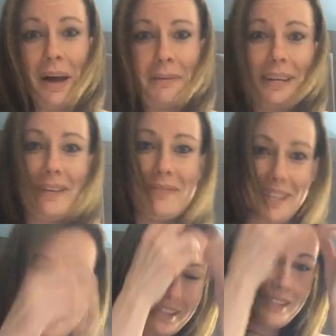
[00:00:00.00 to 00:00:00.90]
lobby
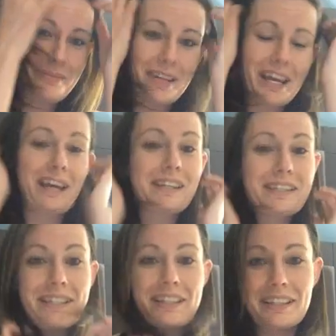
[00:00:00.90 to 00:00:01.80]
because someone
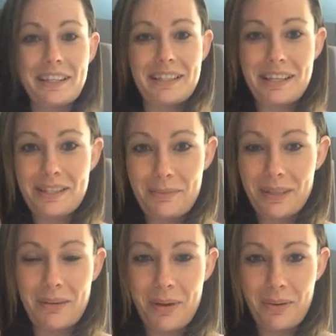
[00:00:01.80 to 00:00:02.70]
accidentally said
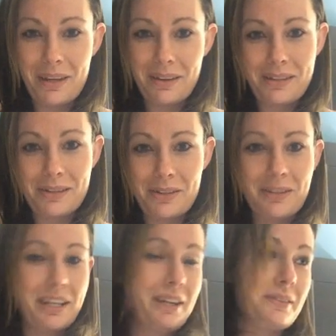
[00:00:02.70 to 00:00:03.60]
something about weight loss
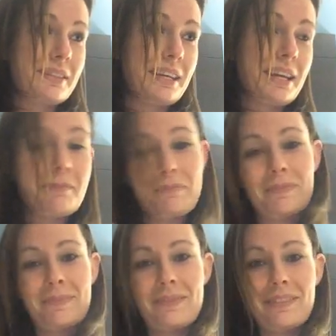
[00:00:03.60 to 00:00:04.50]
surgery and I was like,
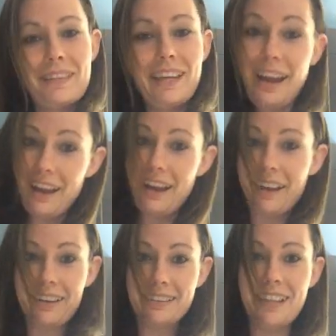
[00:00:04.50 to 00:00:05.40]

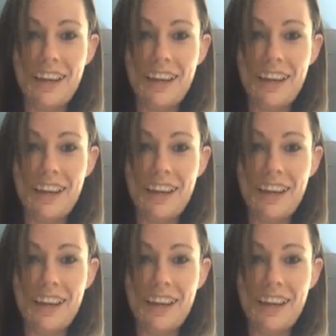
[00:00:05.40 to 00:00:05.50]
yeah.